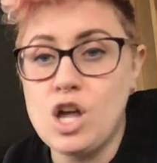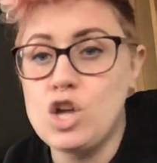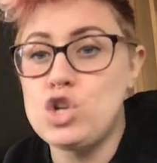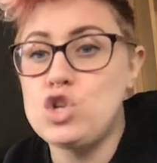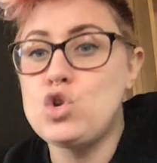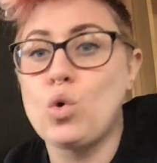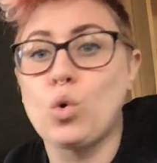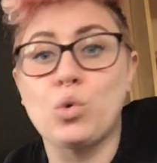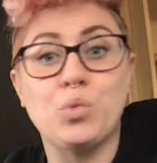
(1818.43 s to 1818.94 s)

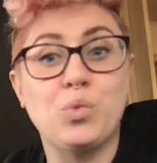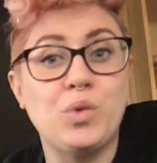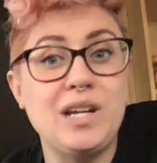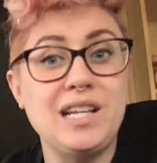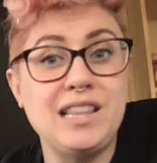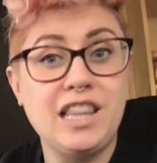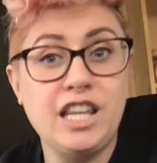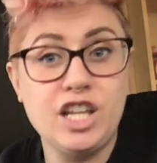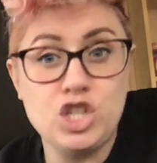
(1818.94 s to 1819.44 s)
your
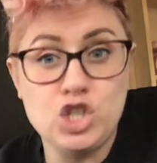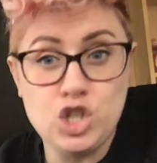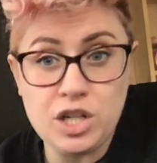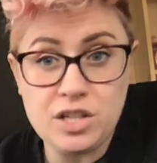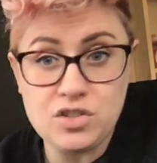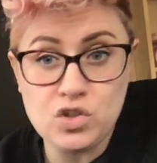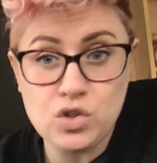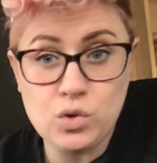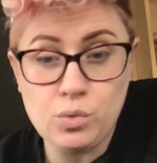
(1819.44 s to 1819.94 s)

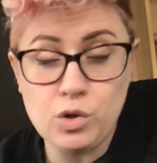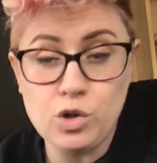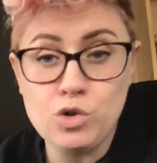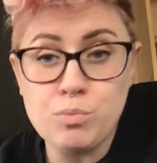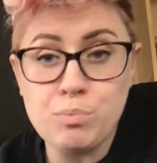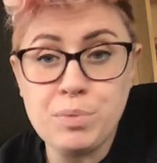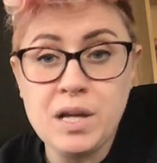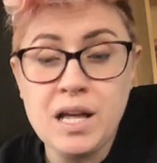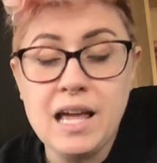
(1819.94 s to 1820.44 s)
religious
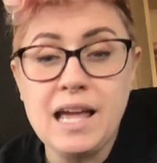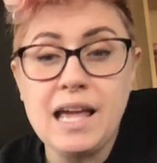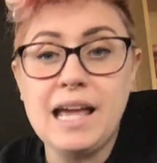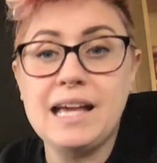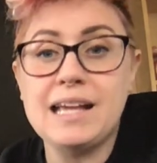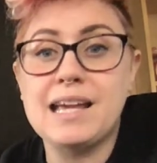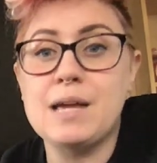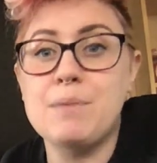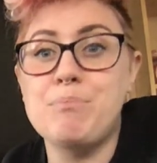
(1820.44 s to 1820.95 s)
group,
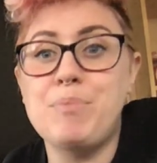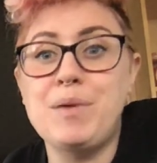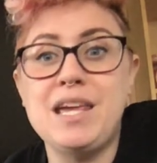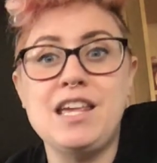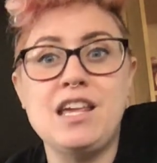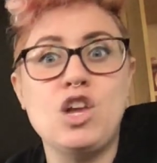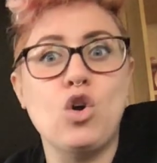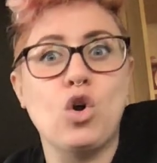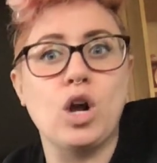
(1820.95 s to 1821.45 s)
it can
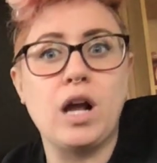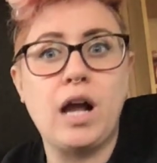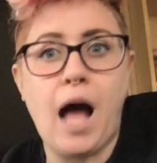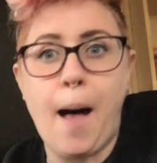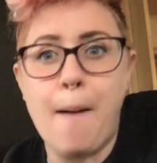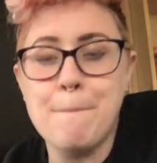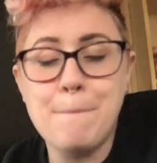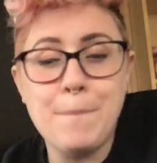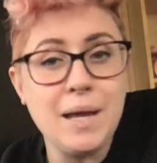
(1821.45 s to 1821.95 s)
be your
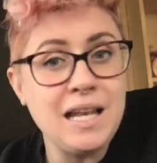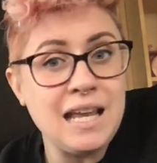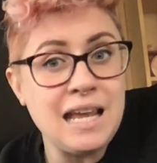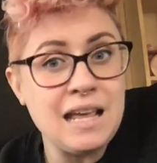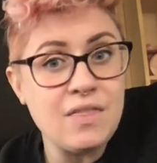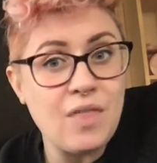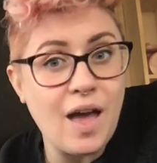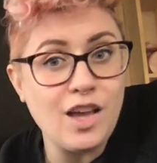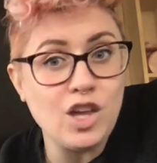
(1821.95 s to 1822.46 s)
company
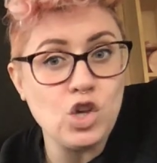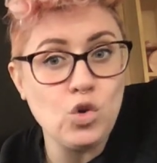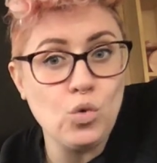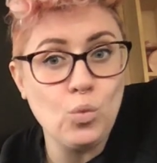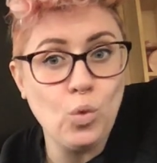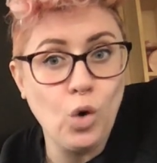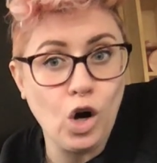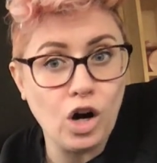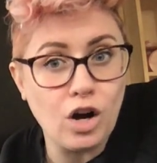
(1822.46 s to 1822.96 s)
that you
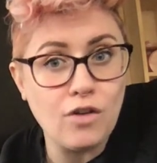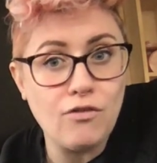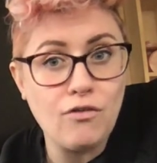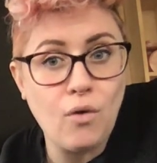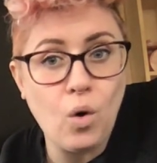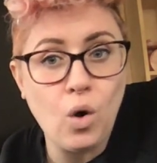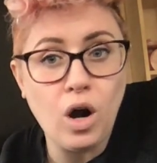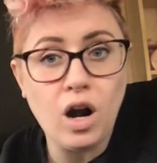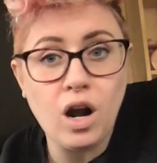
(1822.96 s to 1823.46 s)
work
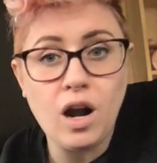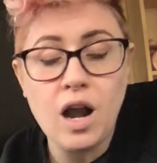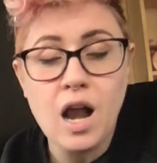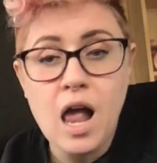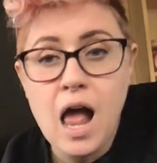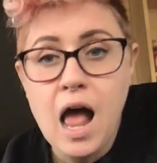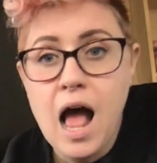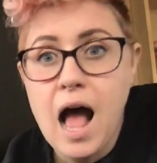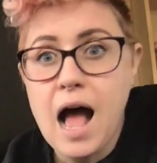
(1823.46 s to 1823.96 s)
for,
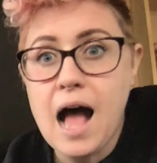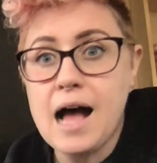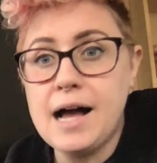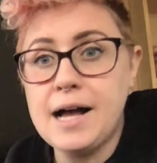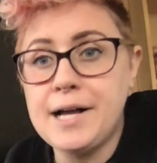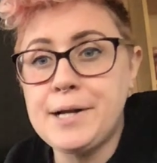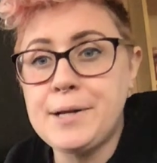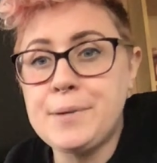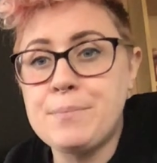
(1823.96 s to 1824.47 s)

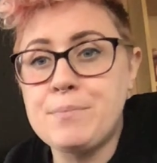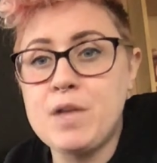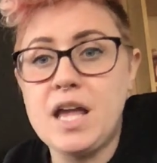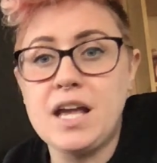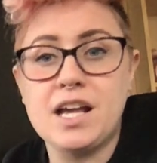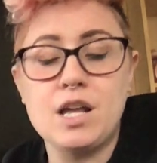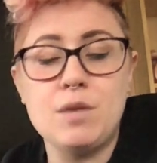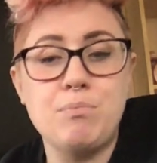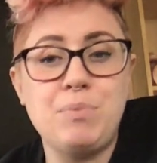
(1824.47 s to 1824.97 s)

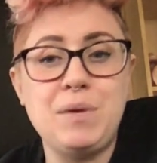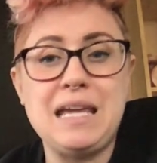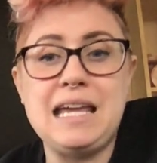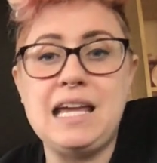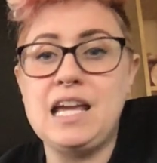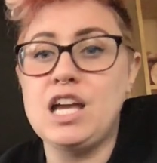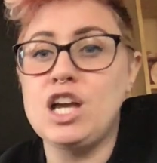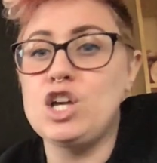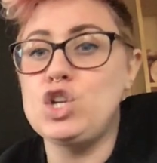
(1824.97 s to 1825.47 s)
it can
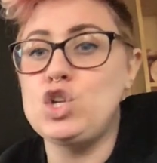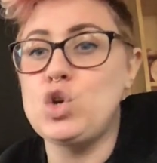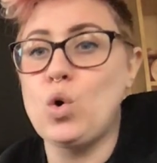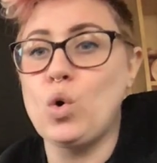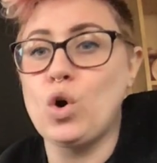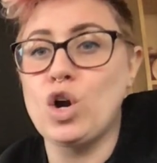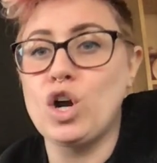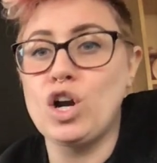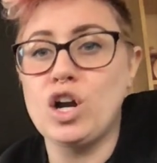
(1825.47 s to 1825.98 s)
be
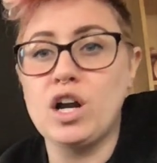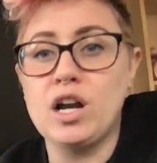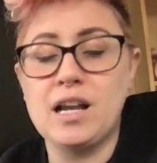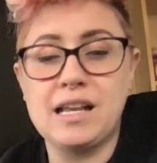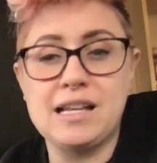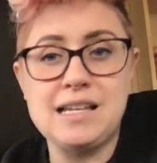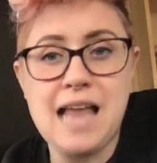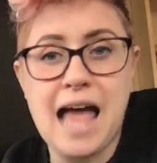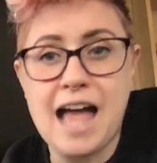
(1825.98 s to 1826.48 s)
your
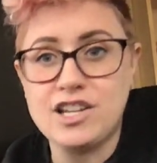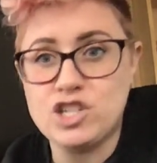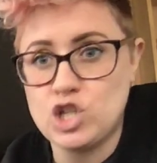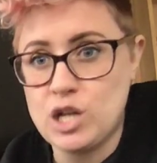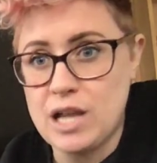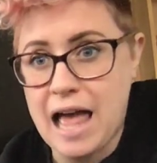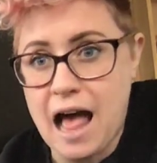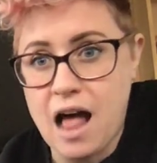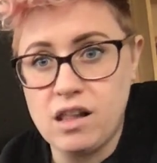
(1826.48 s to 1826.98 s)

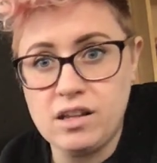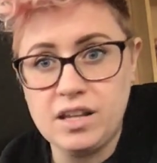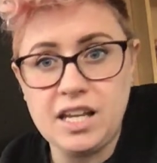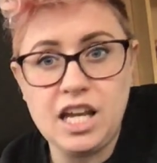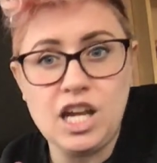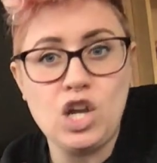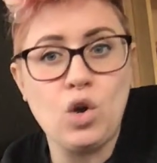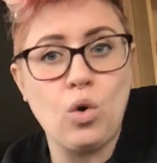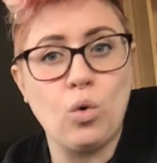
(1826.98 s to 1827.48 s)

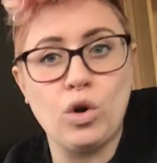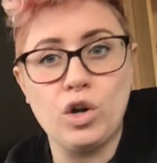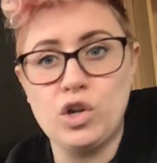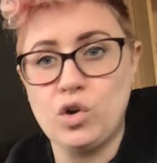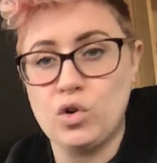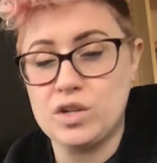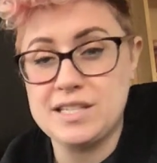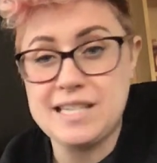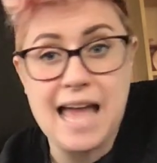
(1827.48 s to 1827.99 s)
nationality or
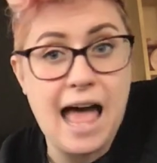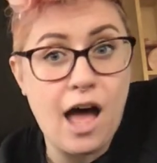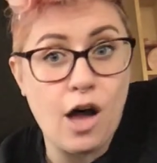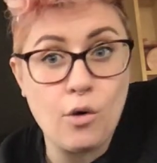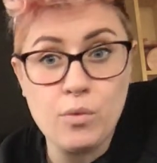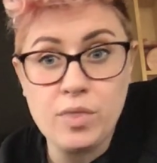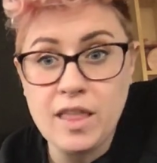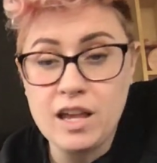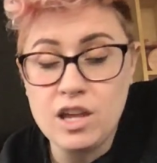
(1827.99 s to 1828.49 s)
your
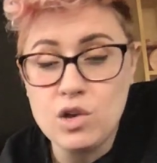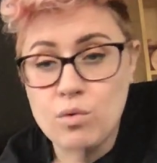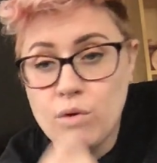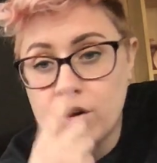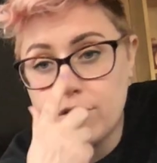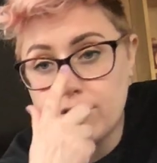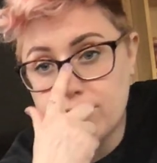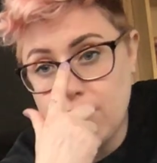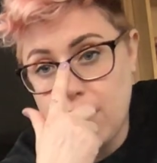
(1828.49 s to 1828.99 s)
town that you
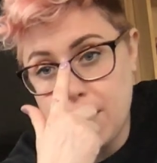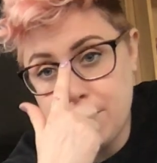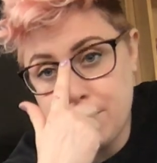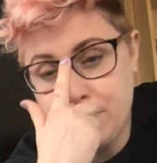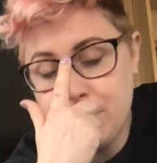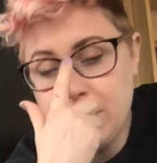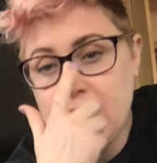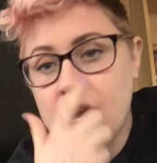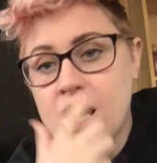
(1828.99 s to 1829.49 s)
are from.
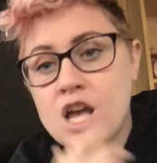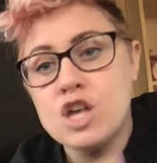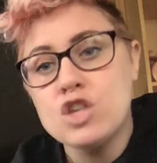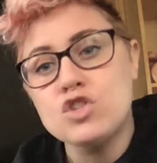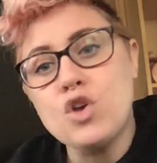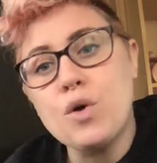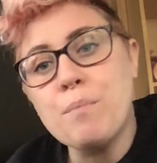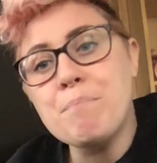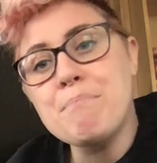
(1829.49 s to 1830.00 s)

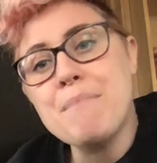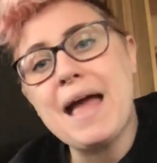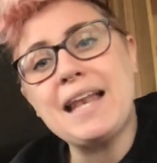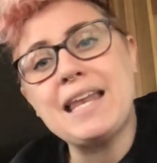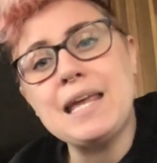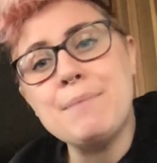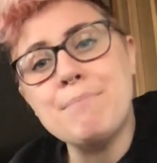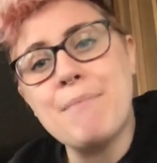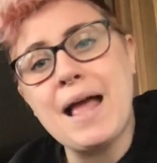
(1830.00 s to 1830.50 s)
So
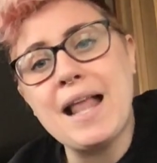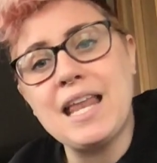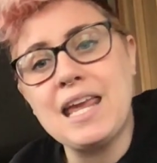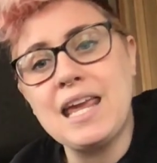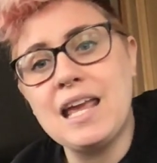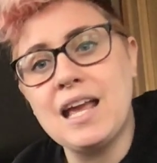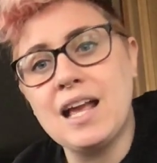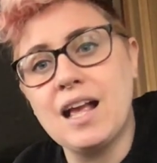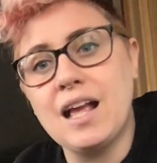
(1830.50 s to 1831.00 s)

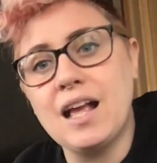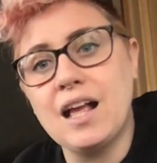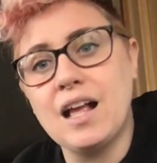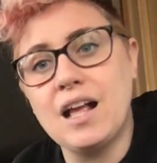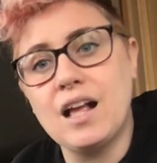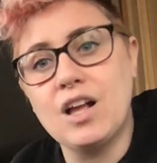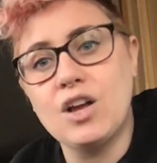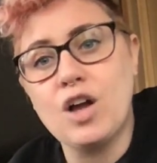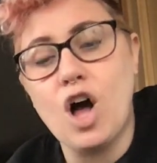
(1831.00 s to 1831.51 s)
many
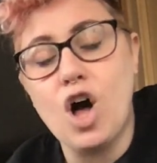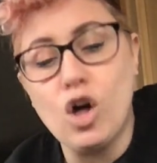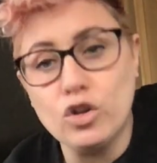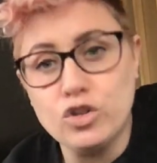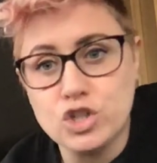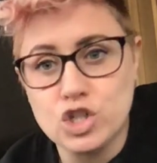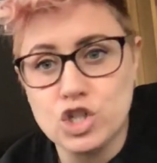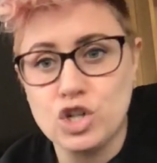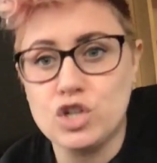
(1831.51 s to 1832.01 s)

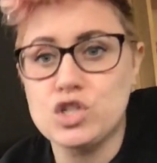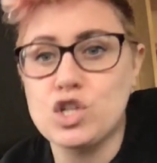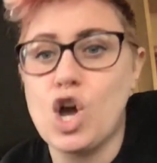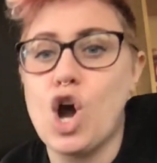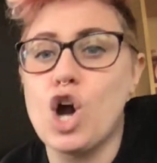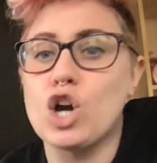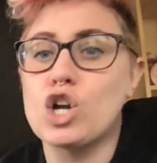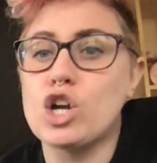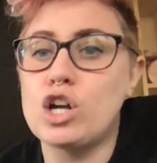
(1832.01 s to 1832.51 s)
cultures
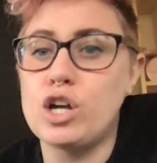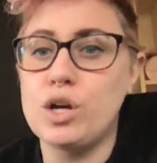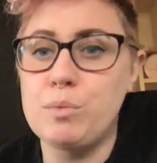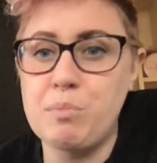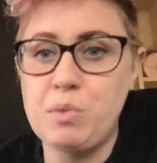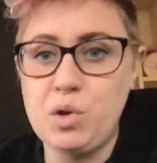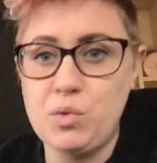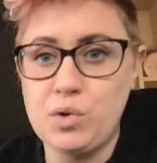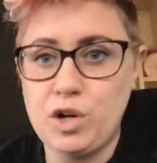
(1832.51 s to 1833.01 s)
are
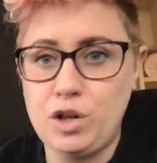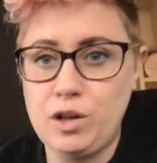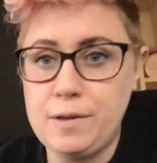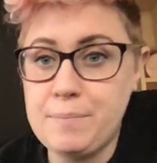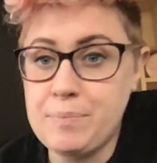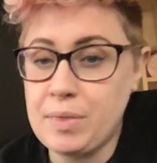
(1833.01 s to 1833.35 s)
communal.